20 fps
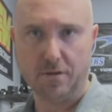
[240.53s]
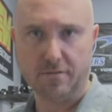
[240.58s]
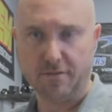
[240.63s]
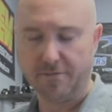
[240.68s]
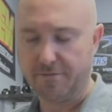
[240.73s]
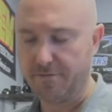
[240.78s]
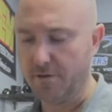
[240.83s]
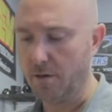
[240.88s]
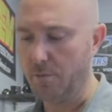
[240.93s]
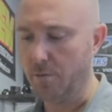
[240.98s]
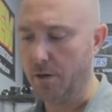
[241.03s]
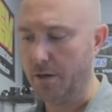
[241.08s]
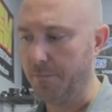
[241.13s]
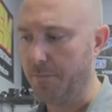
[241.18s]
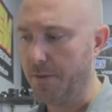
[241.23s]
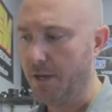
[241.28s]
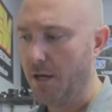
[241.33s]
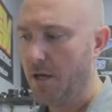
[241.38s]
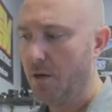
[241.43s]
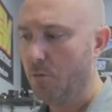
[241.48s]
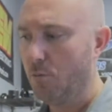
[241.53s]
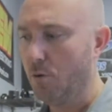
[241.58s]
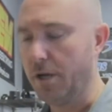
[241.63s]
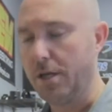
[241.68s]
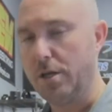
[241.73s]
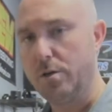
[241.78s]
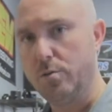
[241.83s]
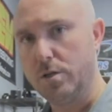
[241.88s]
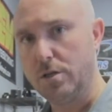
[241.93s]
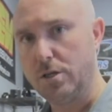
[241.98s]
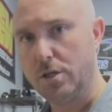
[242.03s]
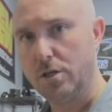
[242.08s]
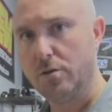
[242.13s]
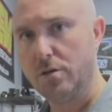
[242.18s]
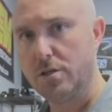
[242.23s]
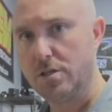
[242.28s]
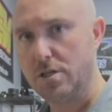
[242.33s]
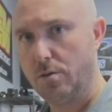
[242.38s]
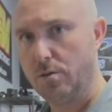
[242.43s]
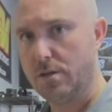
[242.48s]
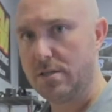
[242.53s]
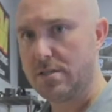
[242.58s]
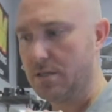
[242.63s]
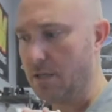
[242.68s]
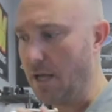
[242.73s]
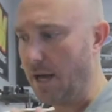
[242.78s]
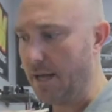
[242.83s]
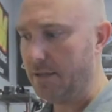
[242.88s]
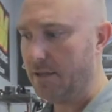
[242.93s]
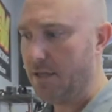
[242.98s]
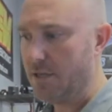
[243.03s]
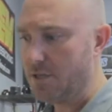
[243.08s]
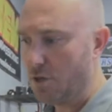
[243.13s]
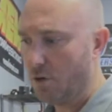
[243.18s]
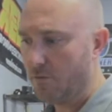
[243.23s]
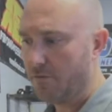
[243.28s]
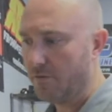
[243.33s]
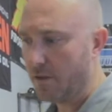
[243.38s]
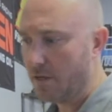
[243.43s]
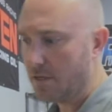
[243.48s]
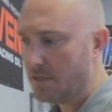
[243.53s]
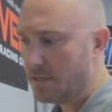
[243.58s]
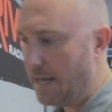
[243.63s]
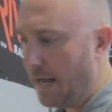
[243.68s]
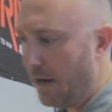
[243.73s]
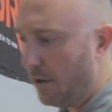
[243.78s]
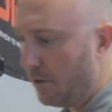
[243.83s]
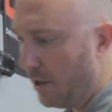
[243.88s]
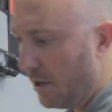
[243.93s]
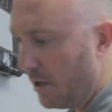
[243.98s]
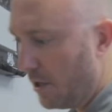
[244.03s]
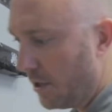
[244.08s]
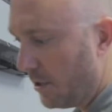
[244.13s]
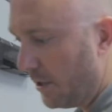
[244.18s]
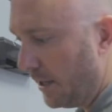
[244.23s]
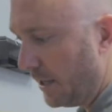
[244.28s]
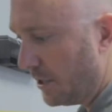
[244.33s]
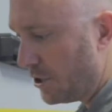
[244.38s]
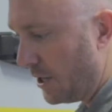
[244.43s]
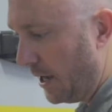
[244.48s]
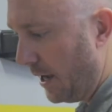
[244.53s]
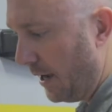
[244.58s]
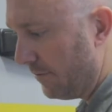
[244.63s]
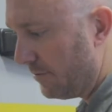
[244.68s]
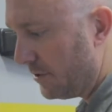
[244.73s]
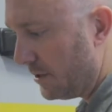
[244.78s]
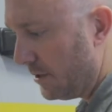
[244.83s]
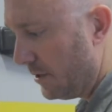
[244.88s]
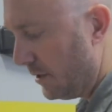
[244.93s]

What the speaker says: of a front one. What you would do is you would slide this over the snout on our crankshaft,